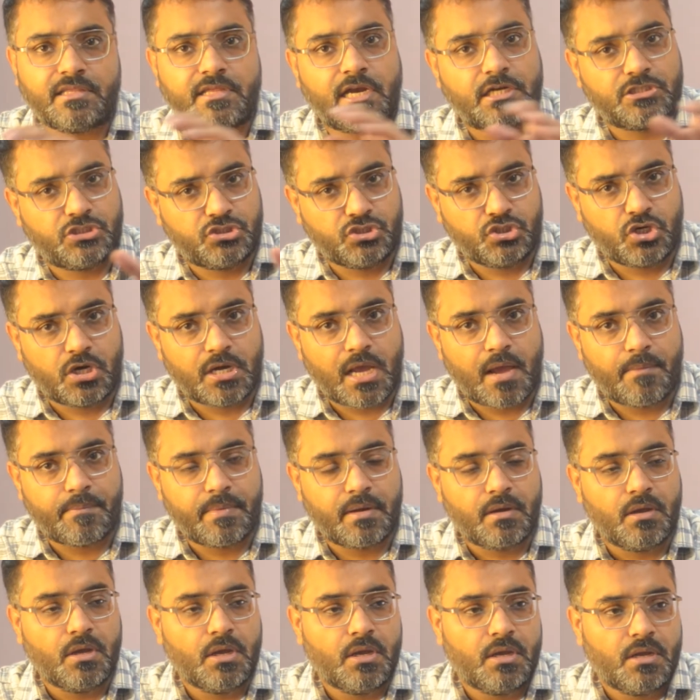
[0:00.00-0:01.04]
That should not
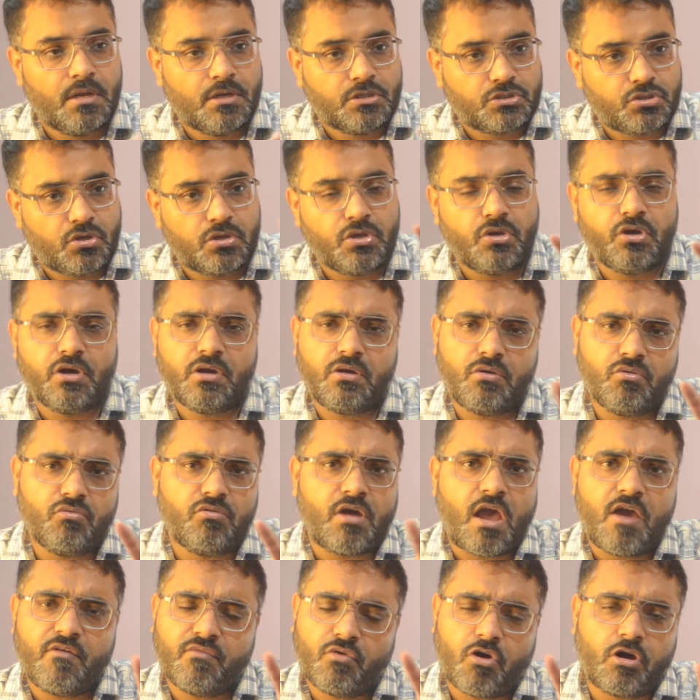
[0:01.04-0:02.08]
happen. So you need to
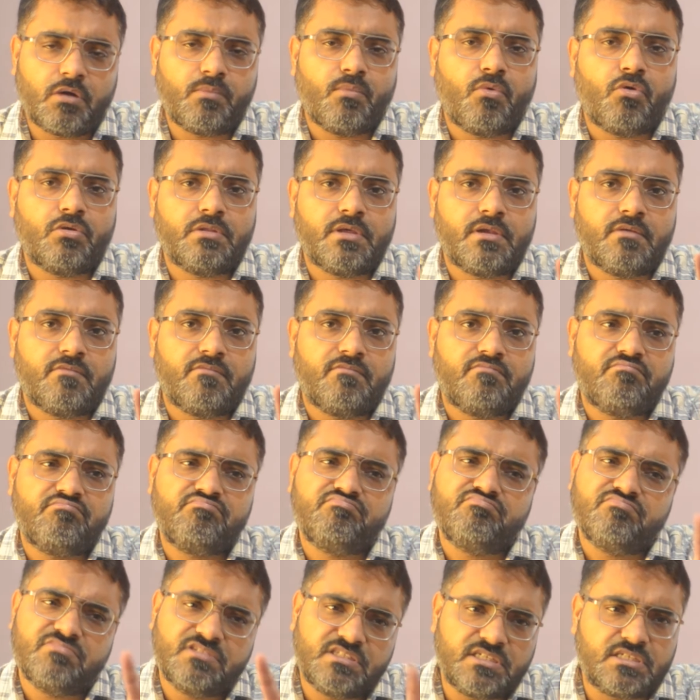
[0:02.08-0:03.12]
have not more than
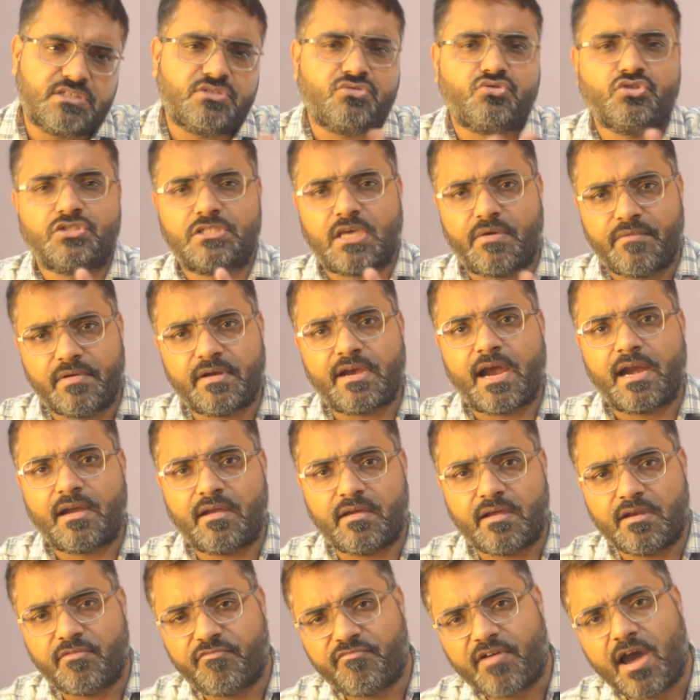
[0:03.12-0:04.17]
6 to 7
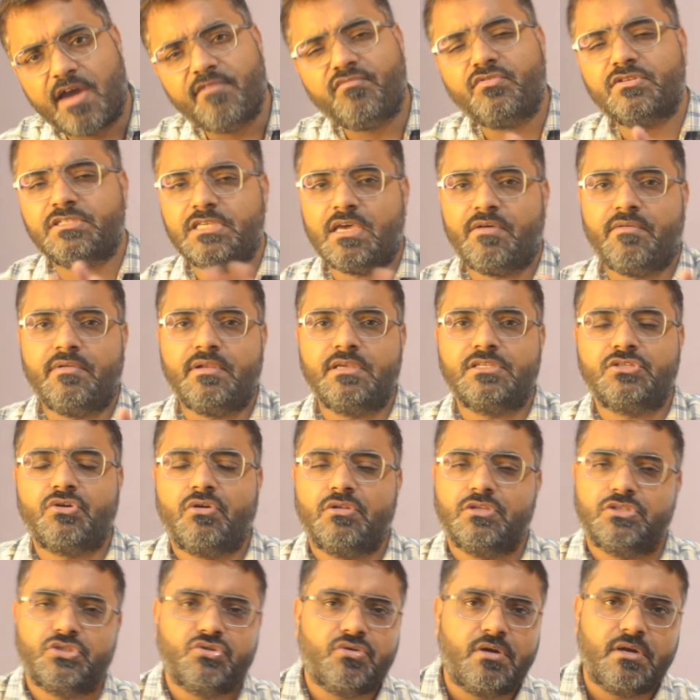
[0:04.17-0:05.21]
category. 5 to 7 is
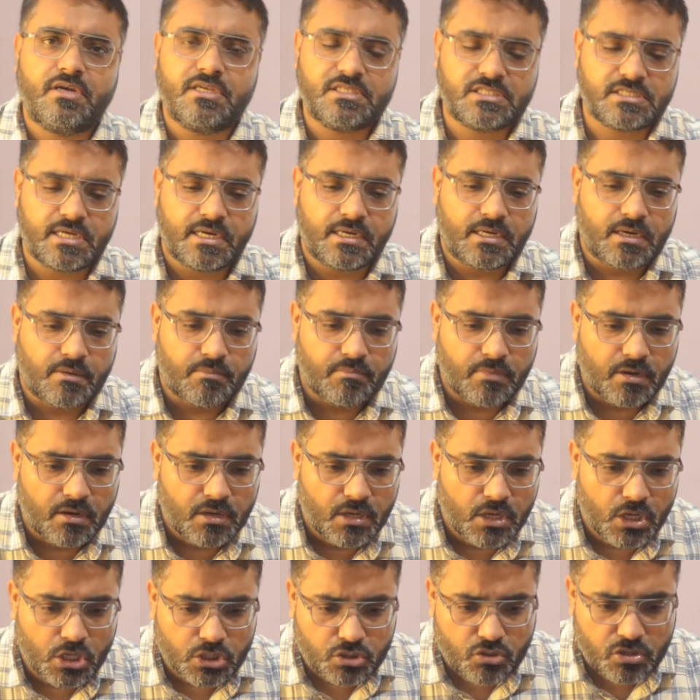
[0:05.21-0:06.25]
also a decent number.
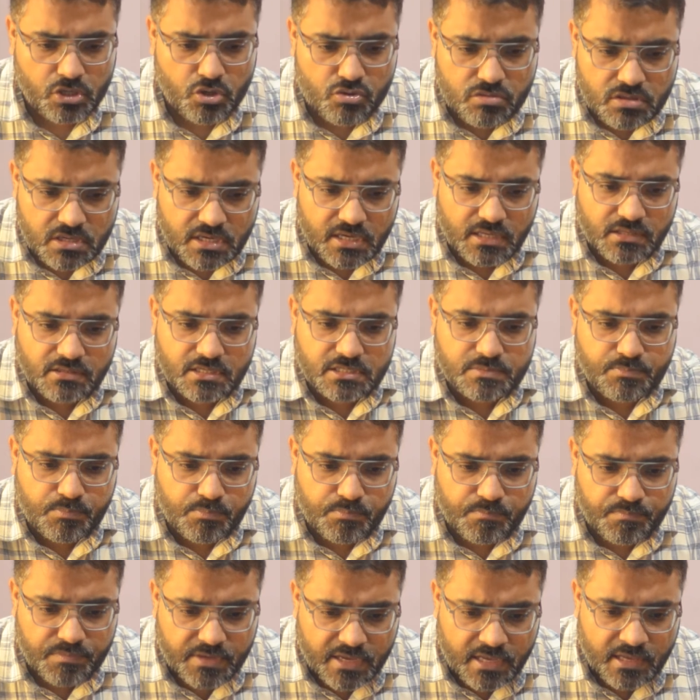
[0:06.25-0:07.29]
So you see in
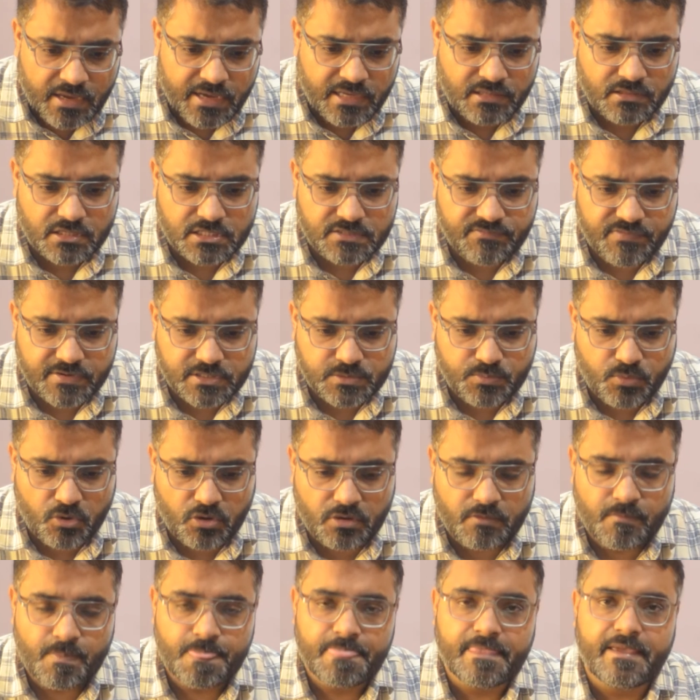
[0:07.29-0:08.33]
this
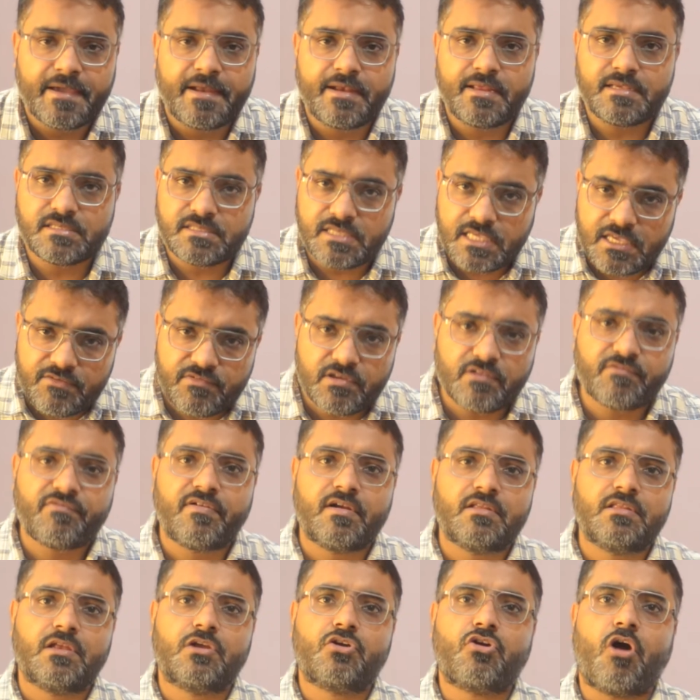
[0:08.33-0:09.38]
fishbone it is even
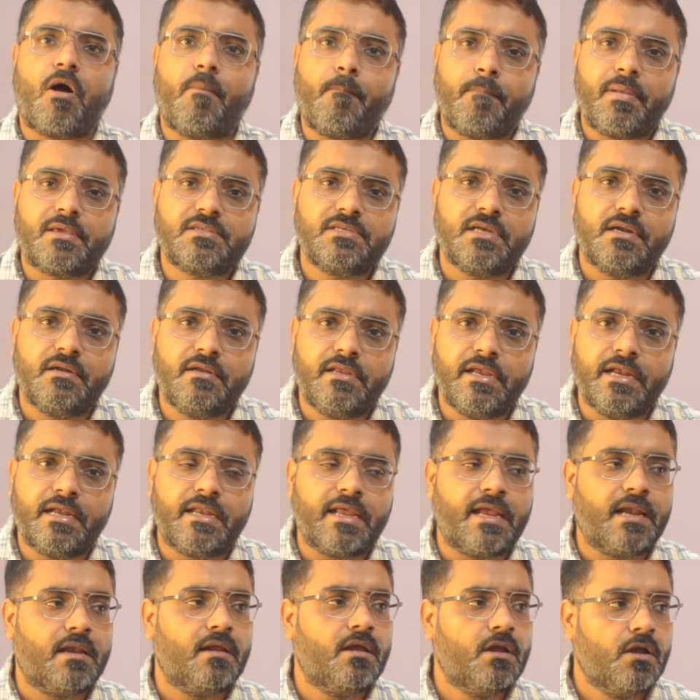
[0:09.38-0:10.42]
further complex and
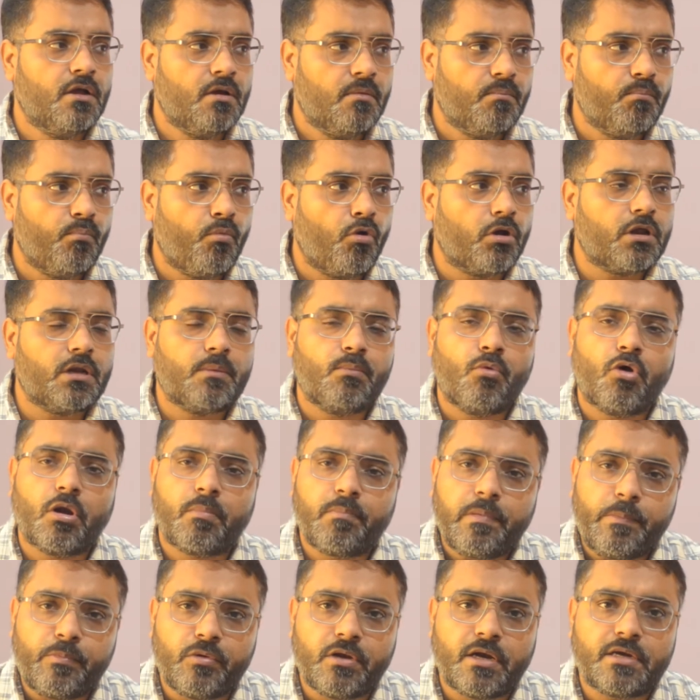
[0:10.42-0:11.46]
detailed. More and more
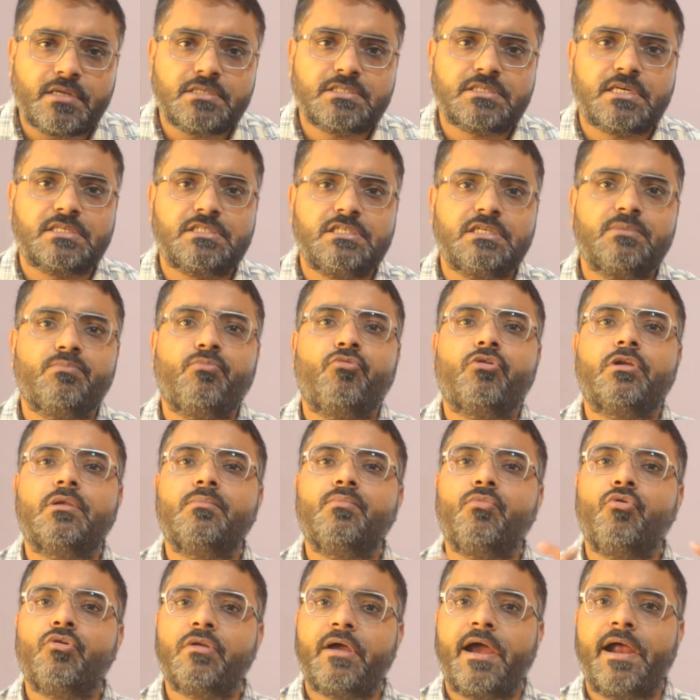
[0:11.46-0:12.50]
people are discussing, more
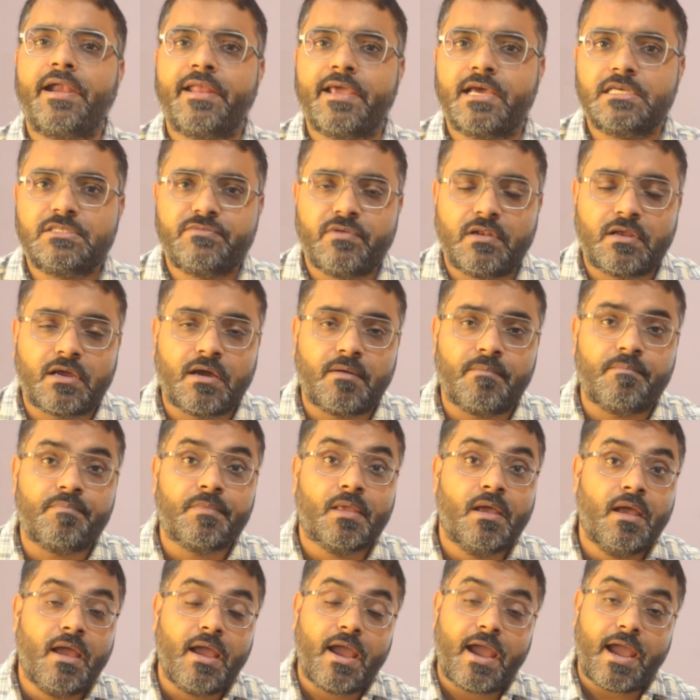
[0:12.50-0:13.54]
and more ideas will come.
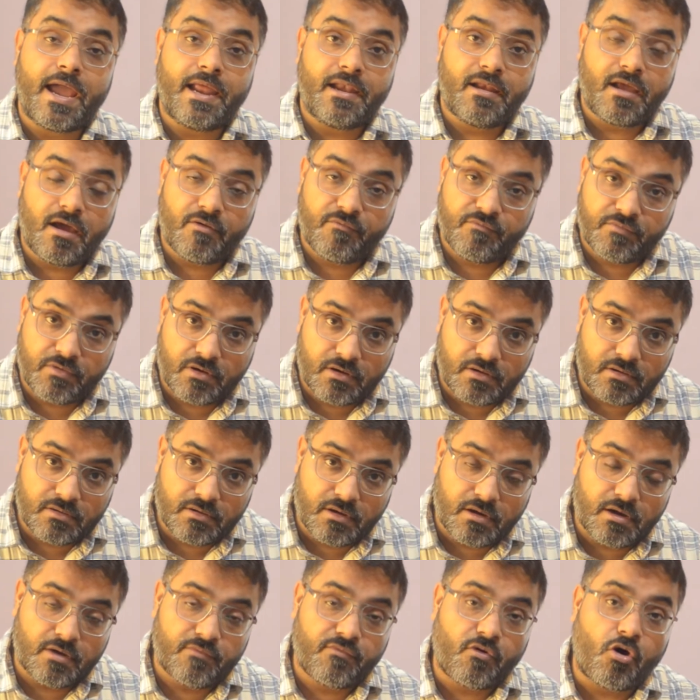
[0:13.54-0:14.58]
And
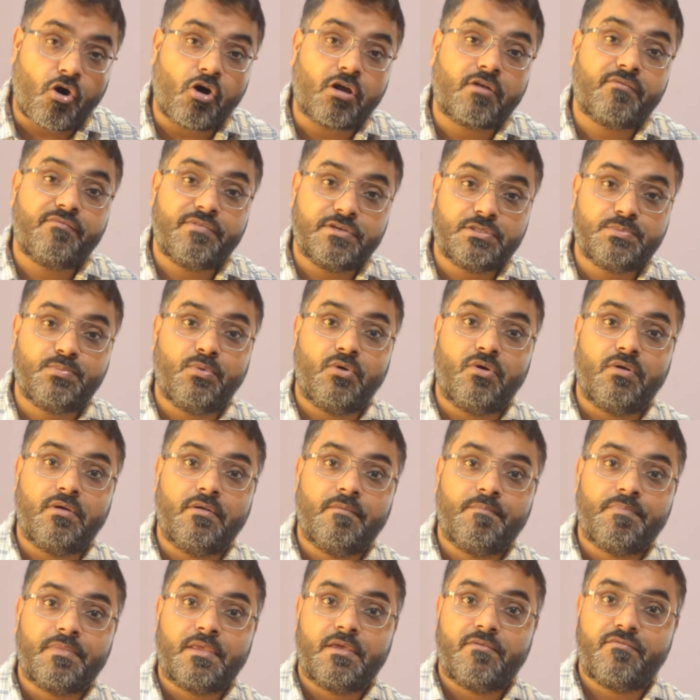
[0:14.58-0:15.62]
or a
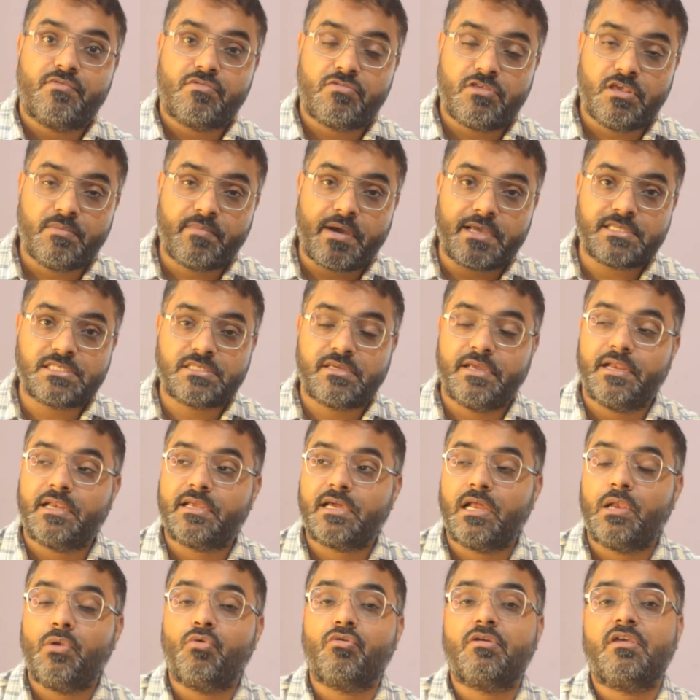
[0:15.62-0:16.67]
fishbone, if you see my screen, it
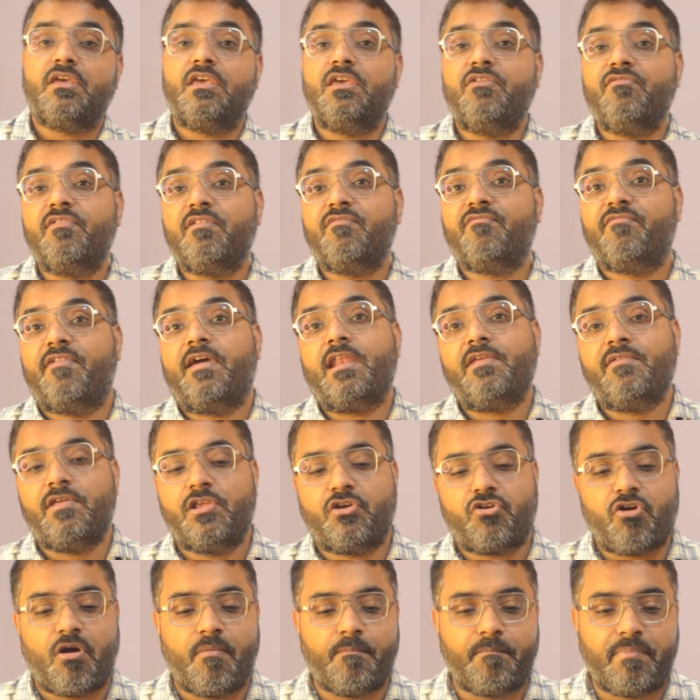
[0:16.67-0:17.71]
can look even very, very
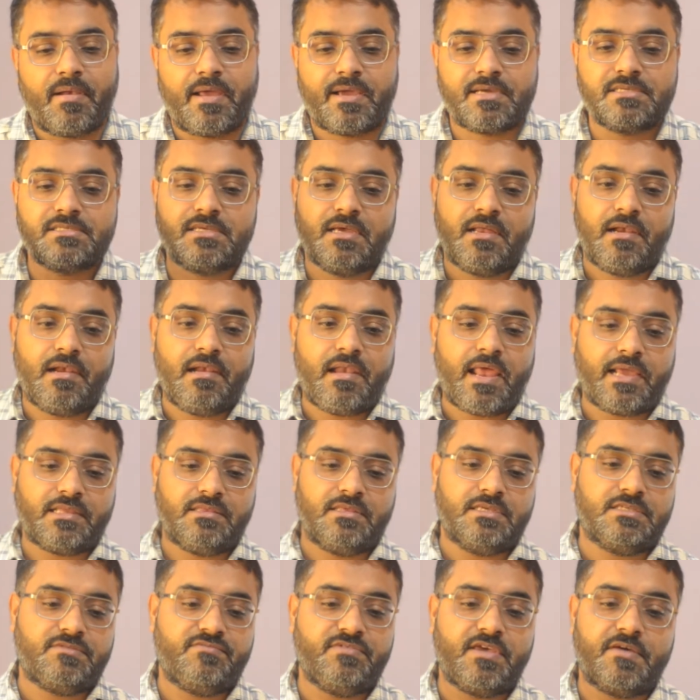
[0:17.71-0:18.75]
complex like this.